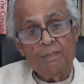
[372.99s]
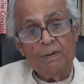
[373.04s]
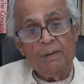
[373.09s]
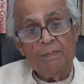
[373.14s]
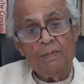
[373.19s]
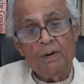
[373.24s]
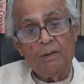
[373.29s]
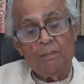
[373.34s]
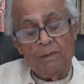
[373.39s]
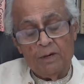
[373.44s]

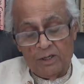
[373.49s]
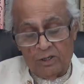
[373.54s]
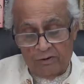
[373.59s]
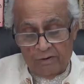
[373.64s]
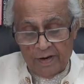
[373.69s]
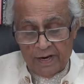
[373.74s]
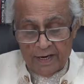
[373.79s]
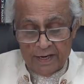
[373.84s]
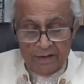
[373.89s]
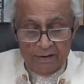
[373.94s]
people per
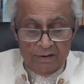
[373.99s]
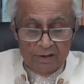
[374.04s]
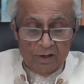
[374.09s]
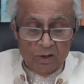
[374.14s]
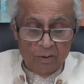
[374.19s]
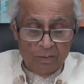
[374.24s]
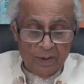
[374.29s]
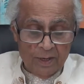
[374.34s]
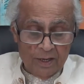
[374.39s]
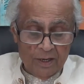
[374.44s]
square
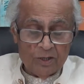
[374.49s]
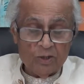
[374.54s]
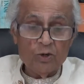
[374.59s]
kilometer.